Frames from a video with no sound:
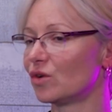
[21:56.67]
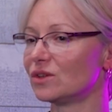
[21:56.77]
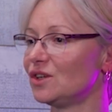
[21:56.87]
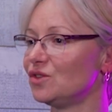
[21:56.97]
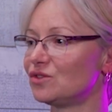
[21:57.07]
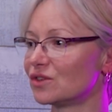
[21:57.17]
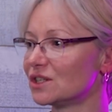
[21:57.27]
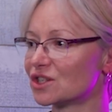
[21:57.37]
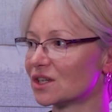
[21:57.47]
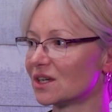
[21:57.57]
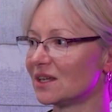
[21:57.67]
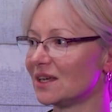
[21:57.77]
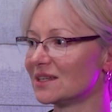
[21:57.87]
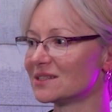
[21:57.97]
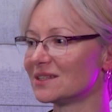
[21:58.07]
Or the nutrition
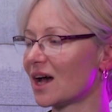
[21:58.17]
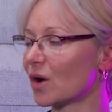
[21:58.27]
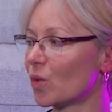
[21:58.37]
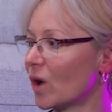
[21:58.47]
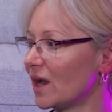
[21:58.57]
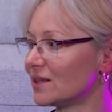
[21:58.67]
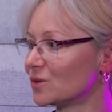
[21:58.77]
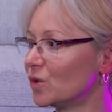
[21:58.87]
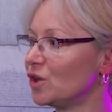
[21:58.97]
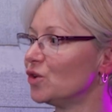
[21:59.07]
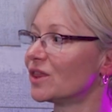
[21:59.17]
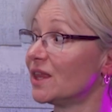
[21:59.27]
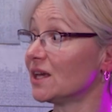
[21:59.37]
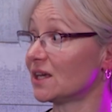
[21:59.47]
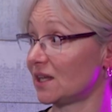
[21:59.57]
is not quite where you
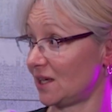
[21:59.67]
think it